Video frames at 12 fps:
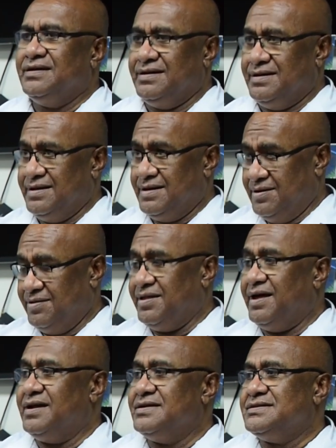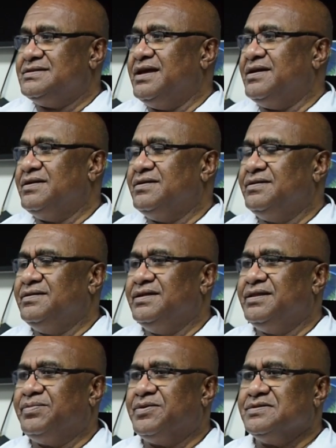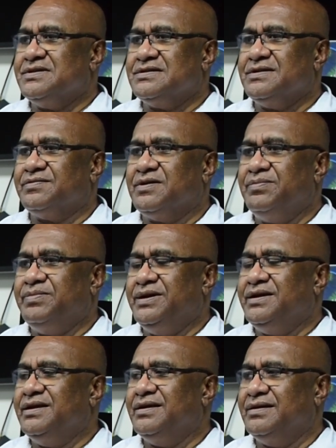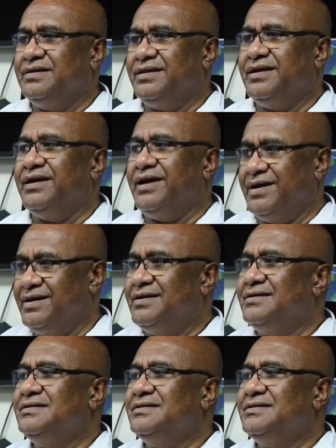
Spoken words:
Laudala is now in the process of completing their hangar,